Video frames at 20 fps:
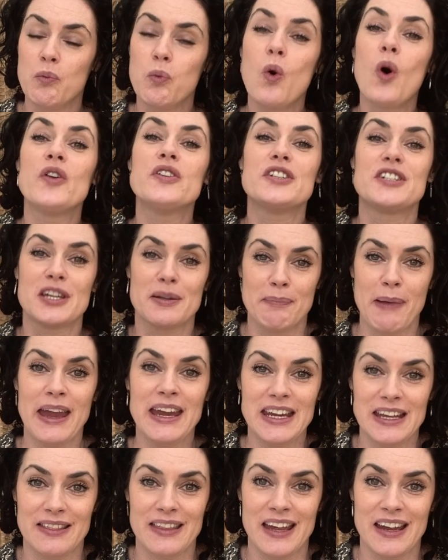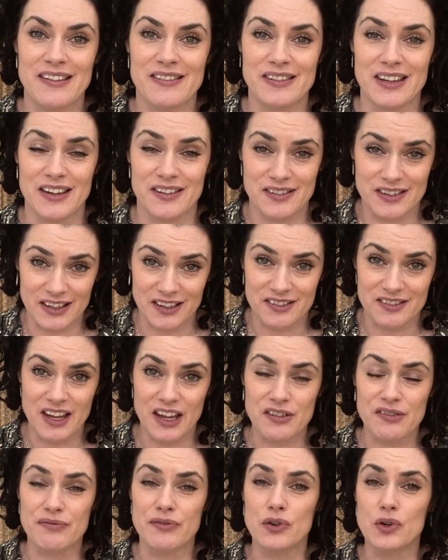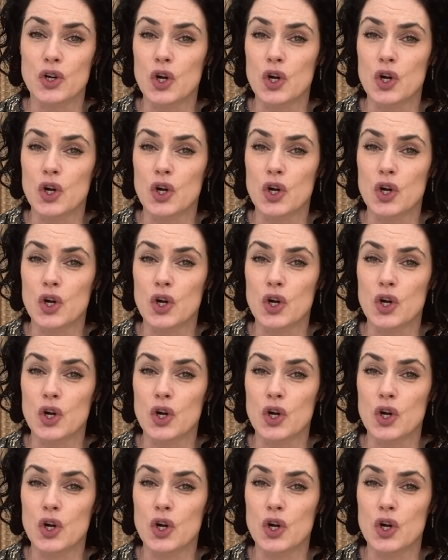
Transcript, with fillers: want to make this a successful